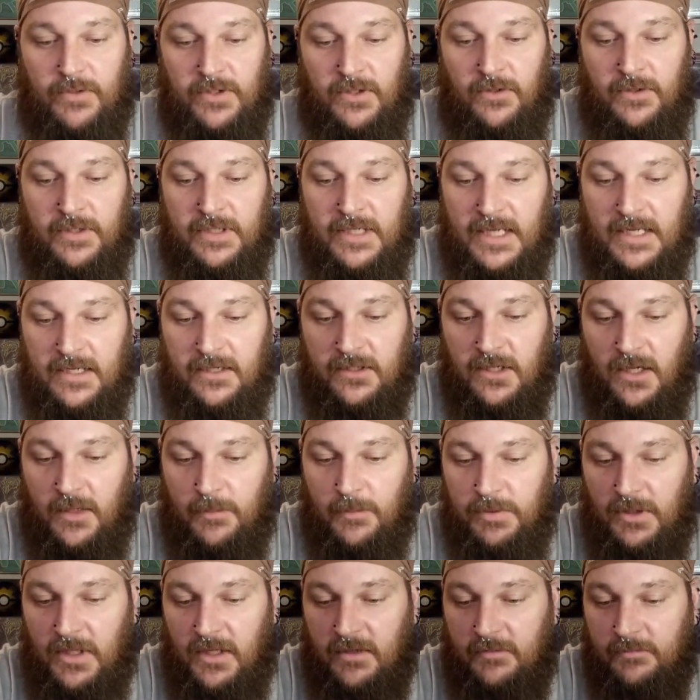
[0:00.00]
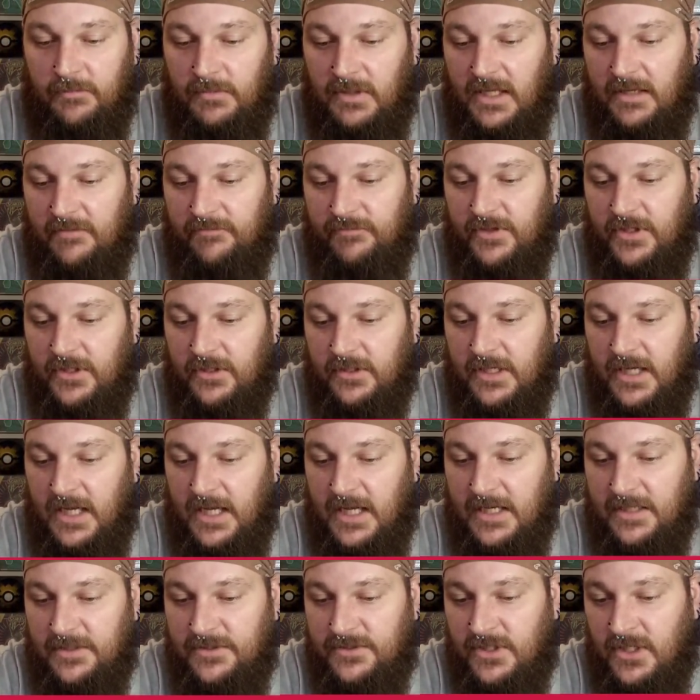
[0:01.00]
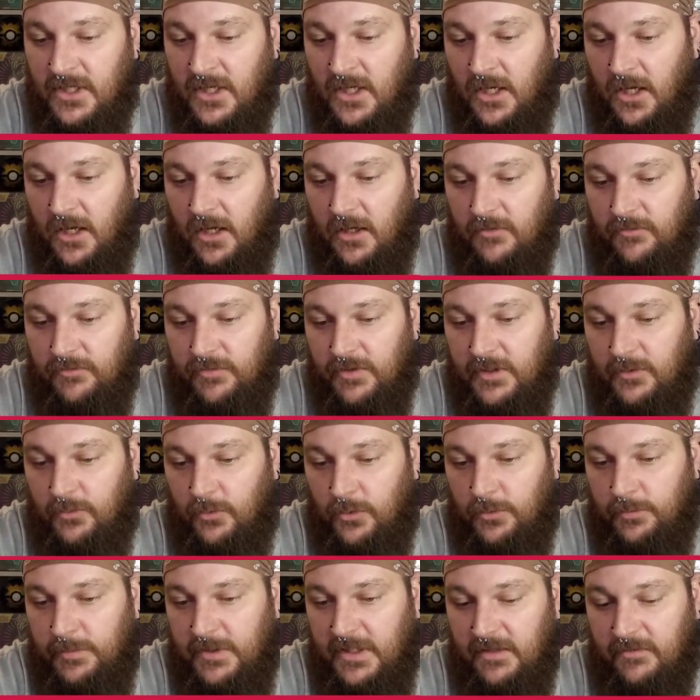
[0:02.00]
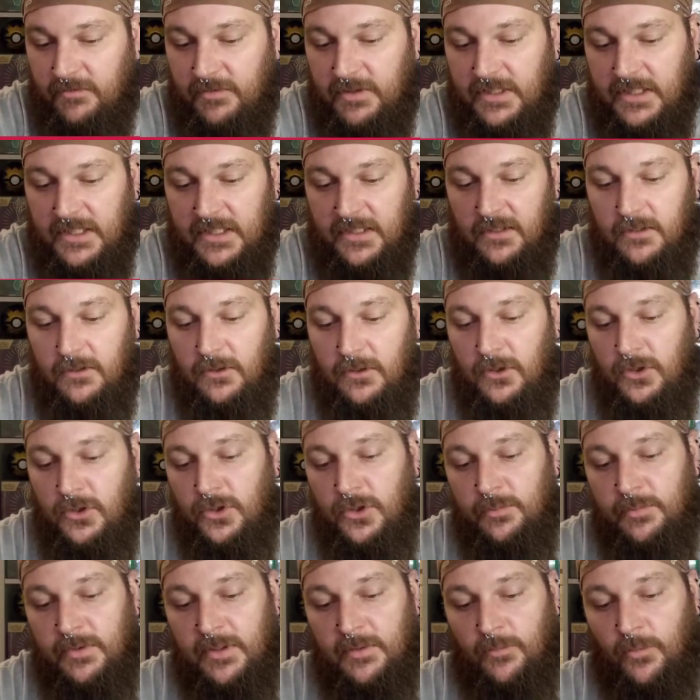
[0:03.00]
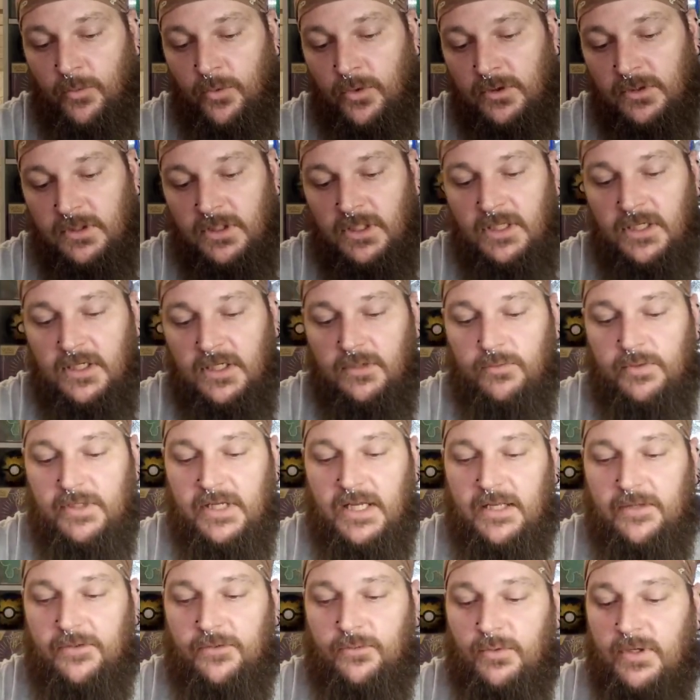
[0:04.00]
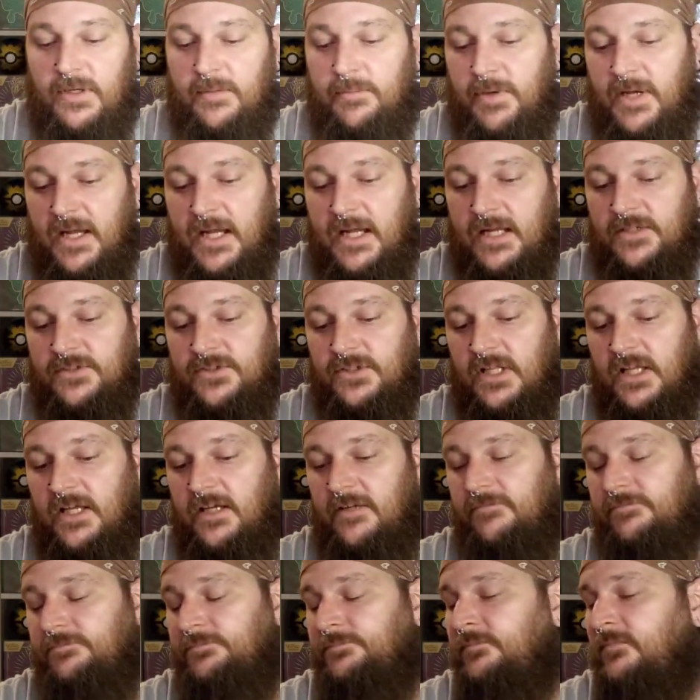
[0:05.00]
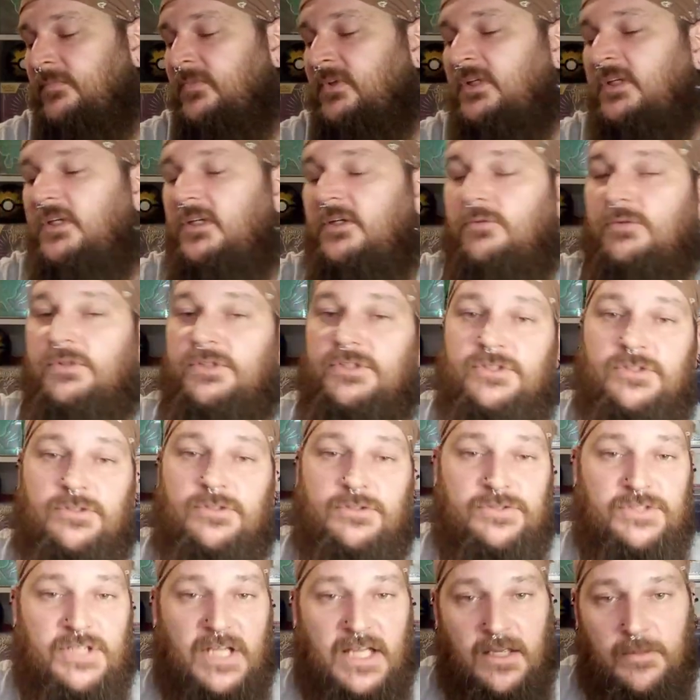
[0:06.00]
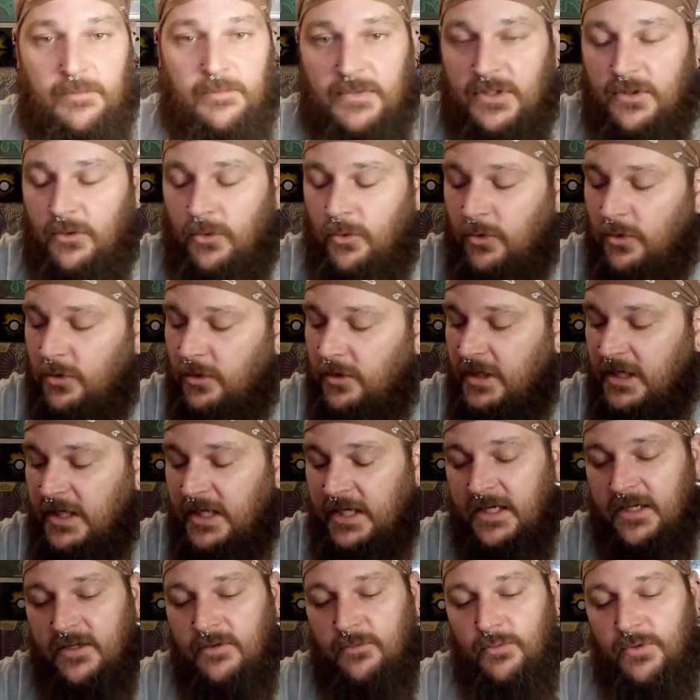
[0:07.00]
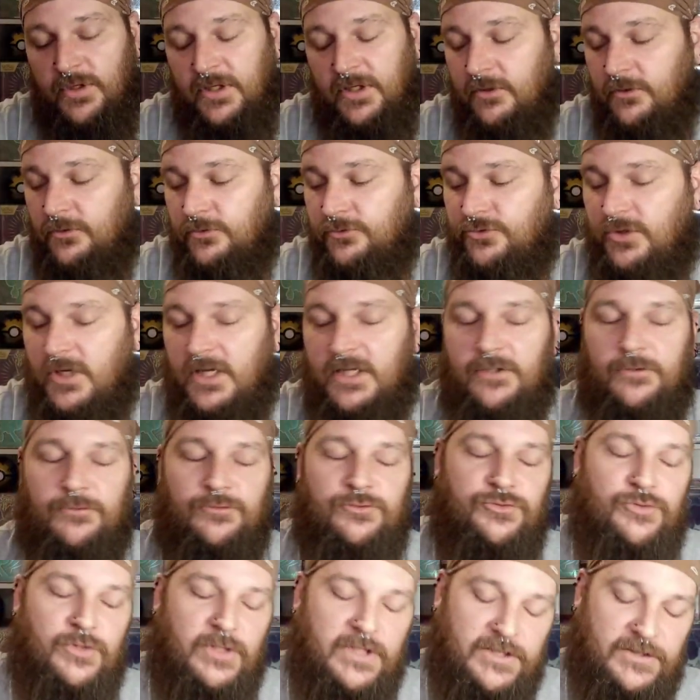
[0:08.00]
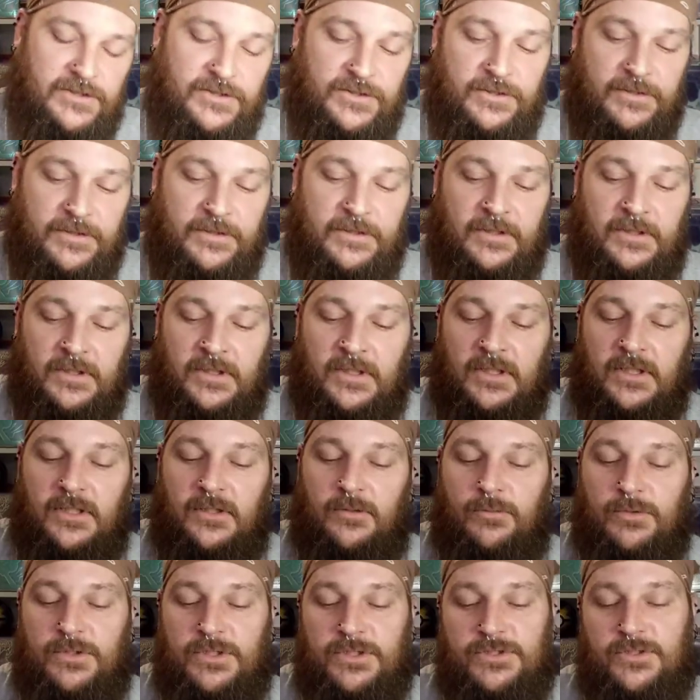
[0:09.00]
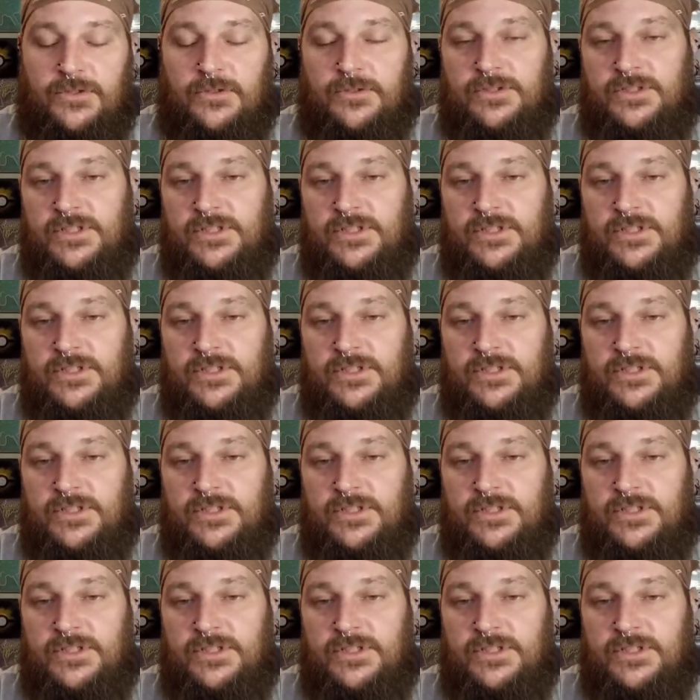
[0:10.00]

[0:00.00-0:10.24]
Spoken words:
We only got a couple of them left here, guys. Hopefully we'll be able to get a little bit more luck. We got 3 packs left. We're just gonna take them in the order they in. We ain't gonna try no tricks. We're just gonna